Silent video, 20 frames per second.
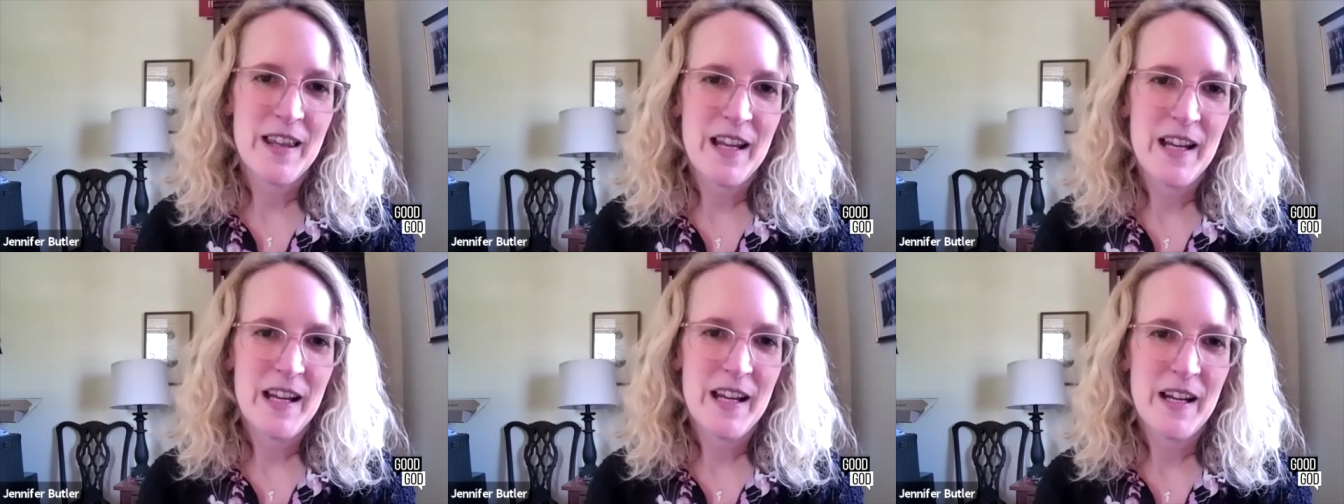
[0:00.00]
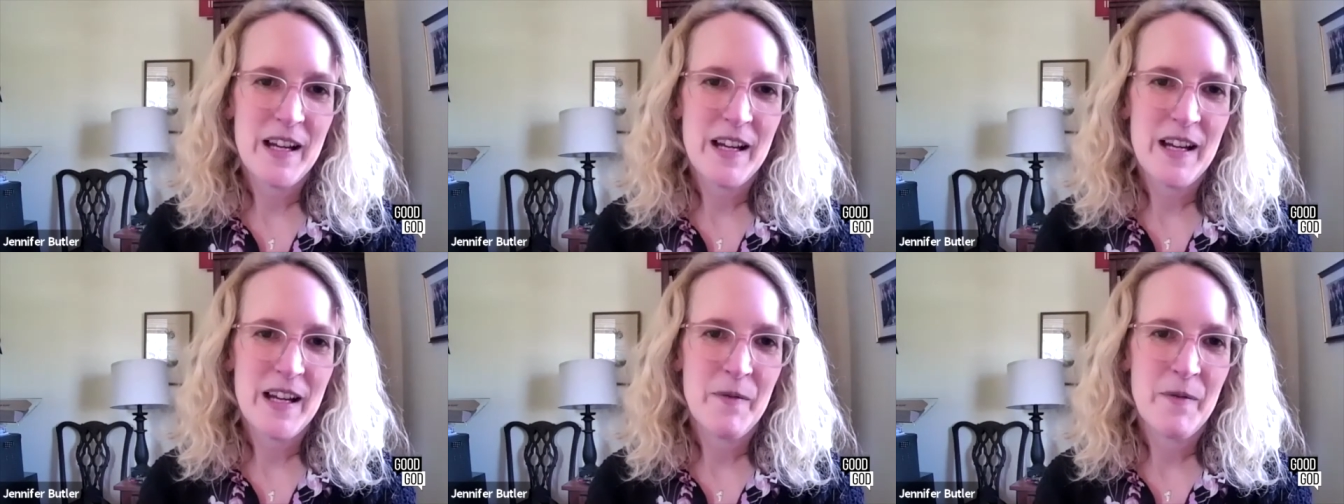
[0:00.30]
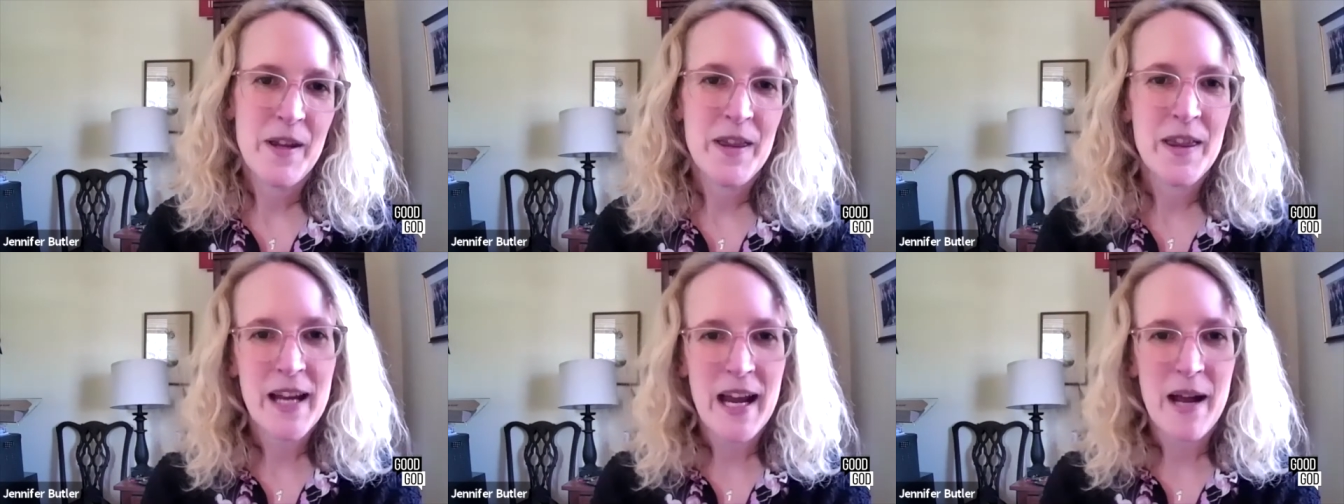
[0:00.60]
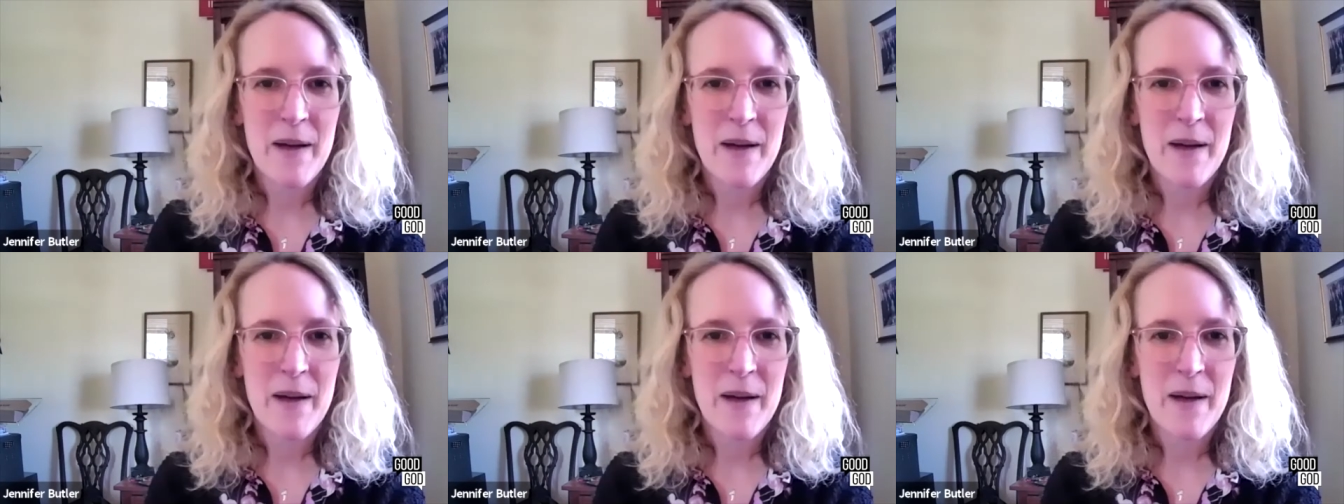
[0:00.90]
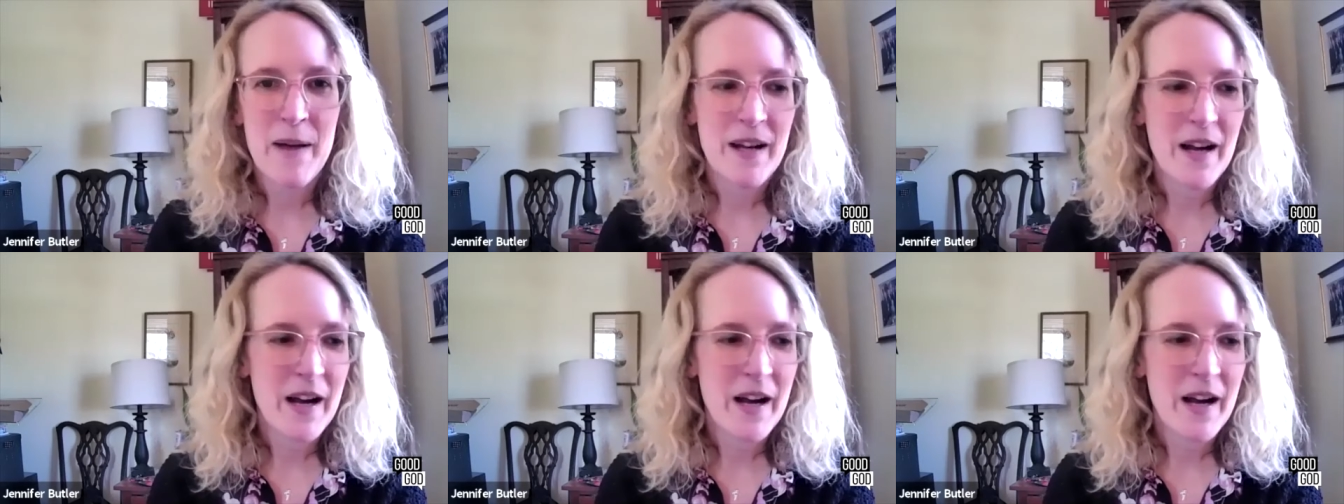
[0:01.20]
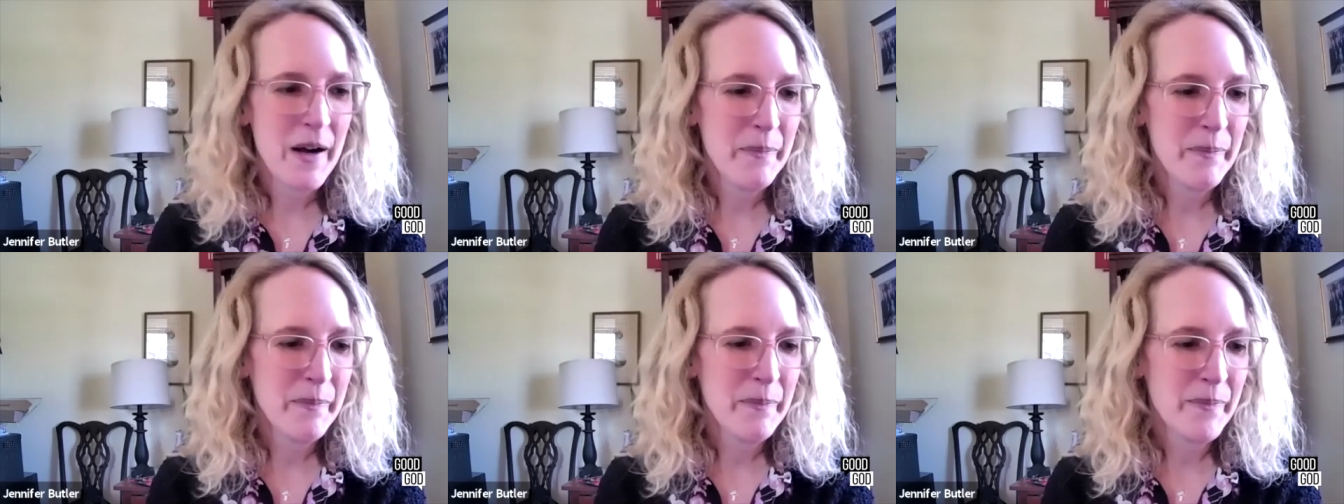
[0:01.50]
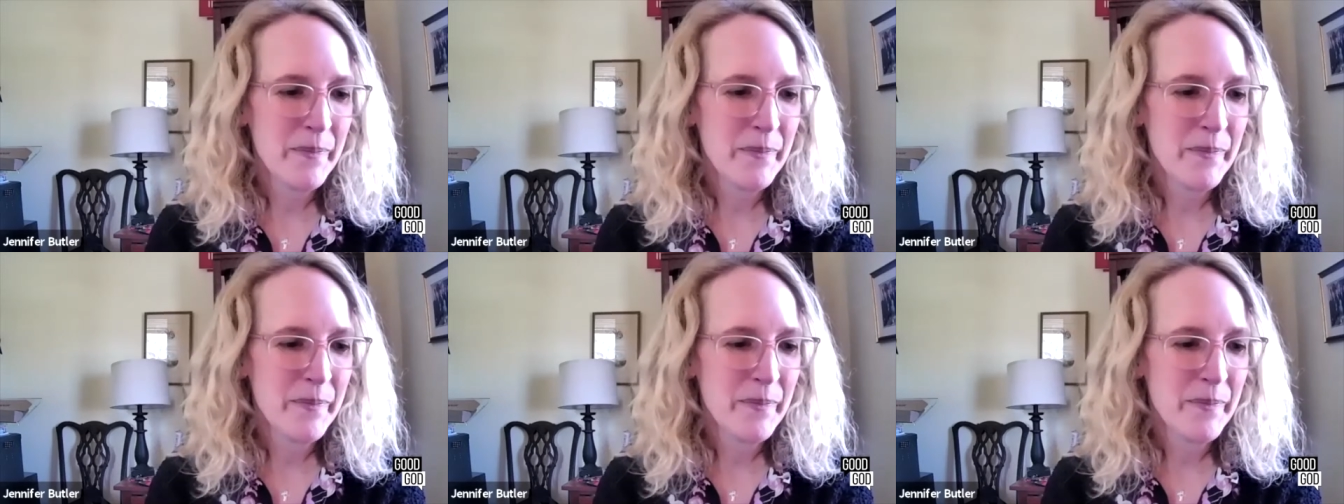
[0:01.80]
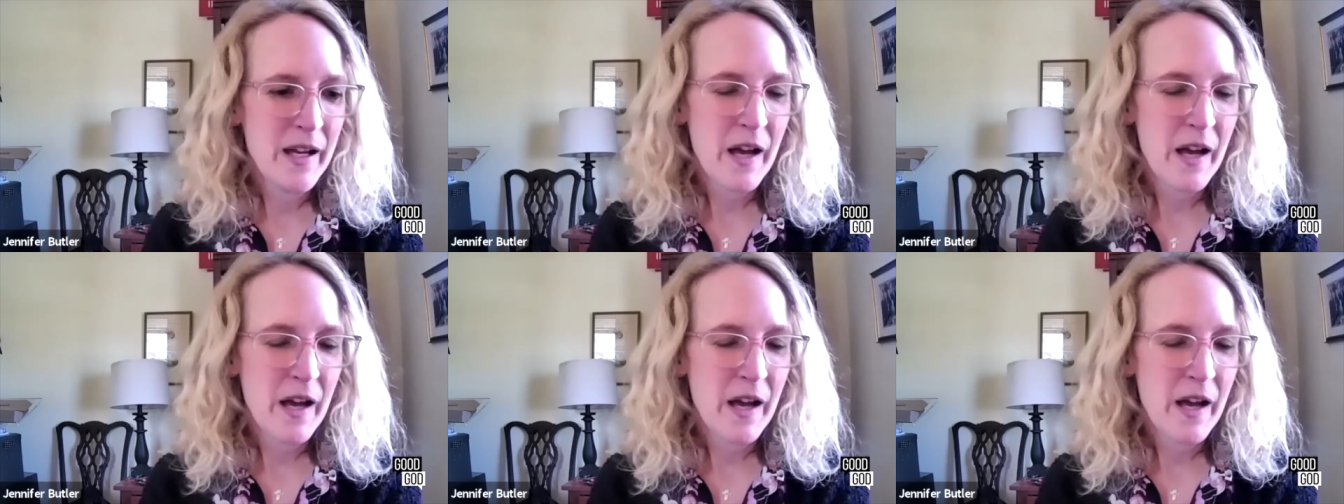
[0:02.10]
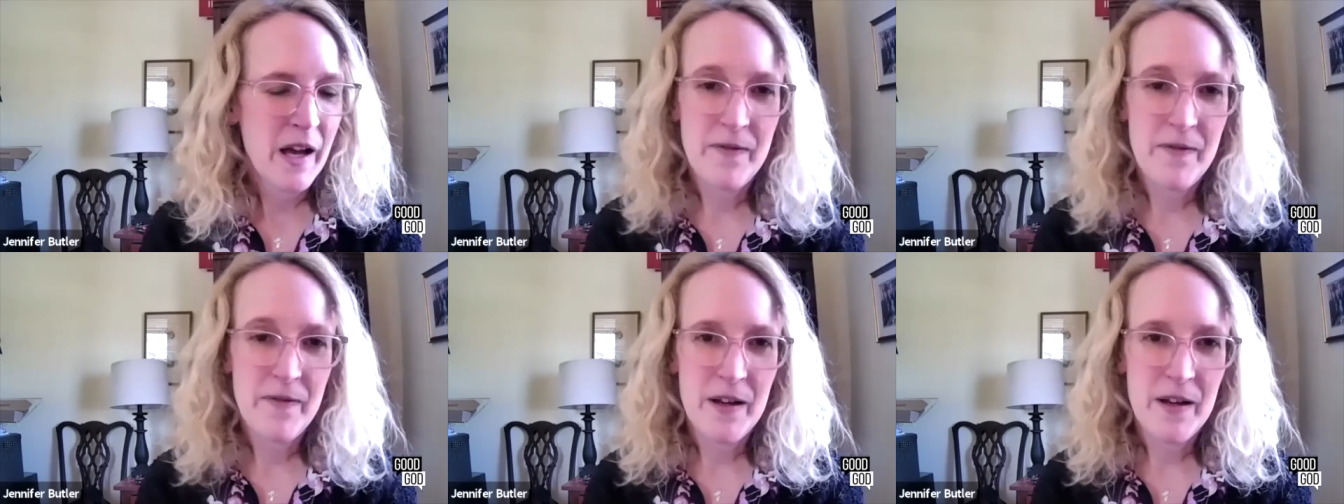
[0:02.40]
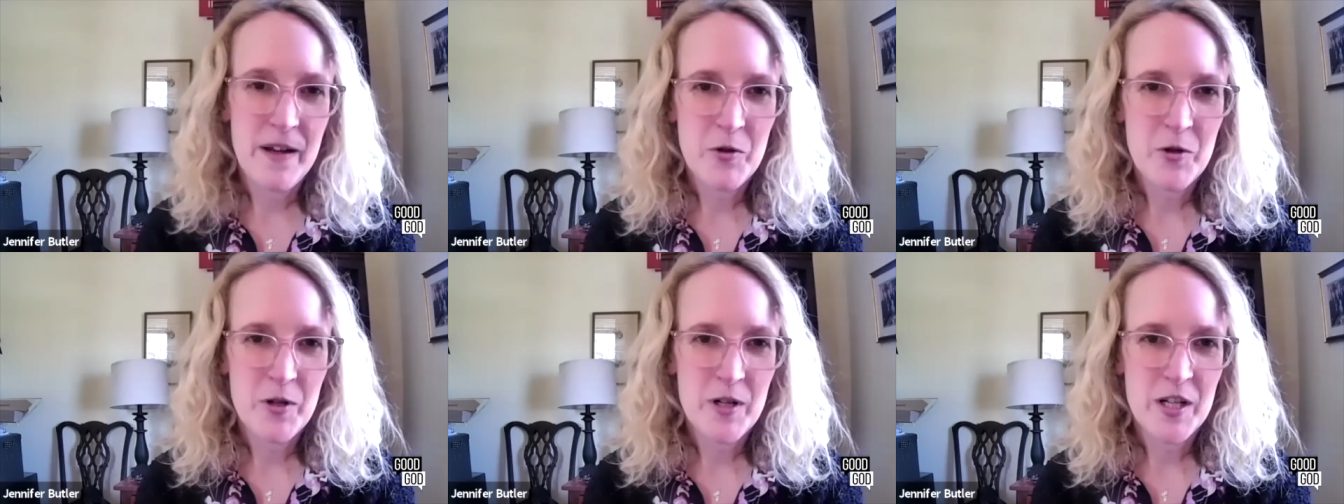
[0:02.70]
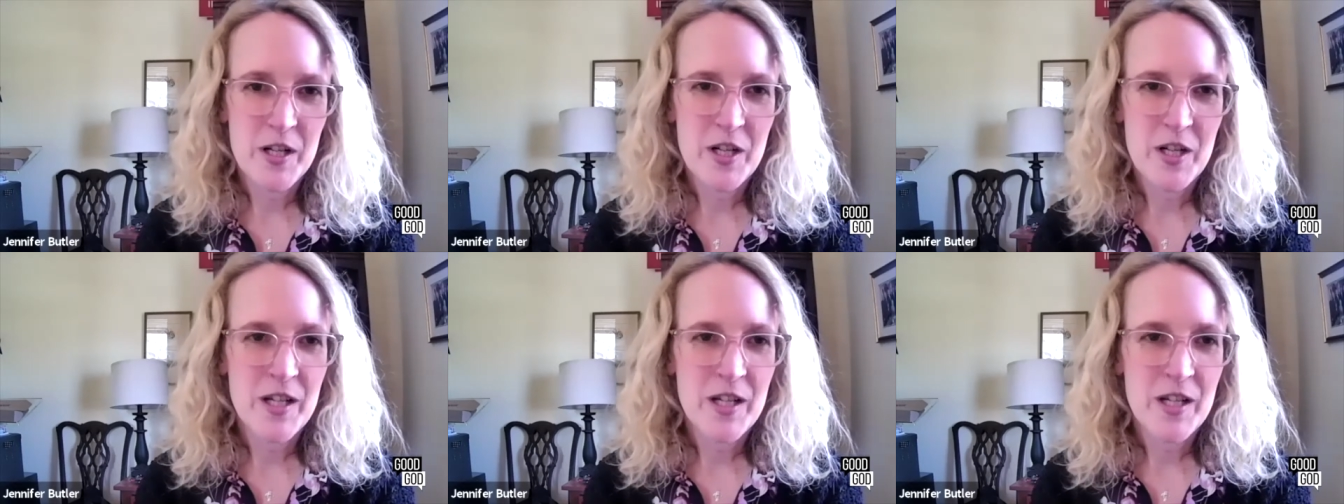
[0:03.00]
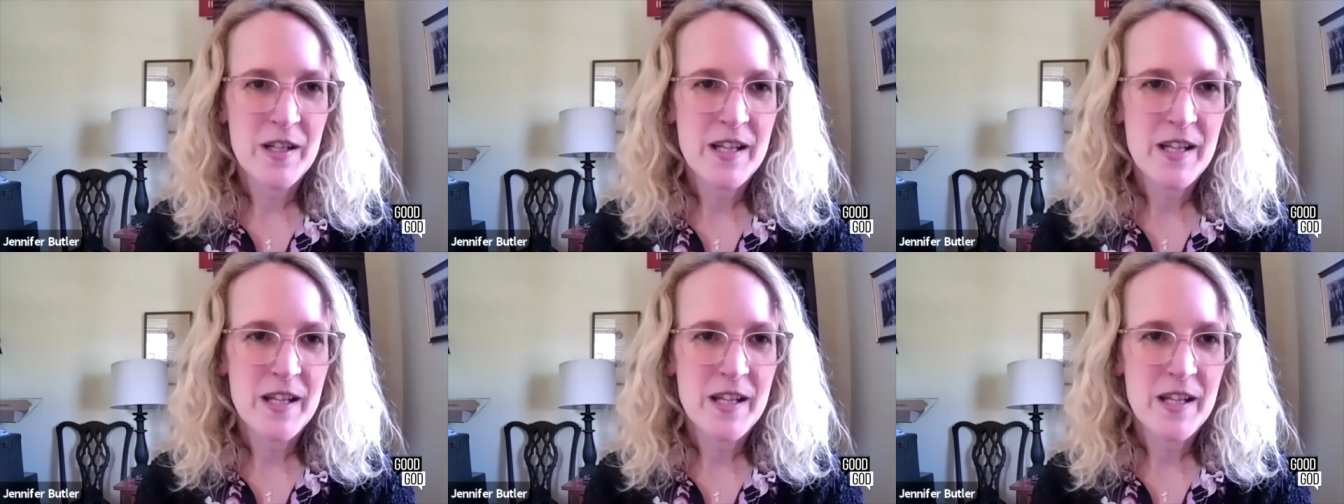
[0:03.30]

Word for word: They run the gamut of faith traditions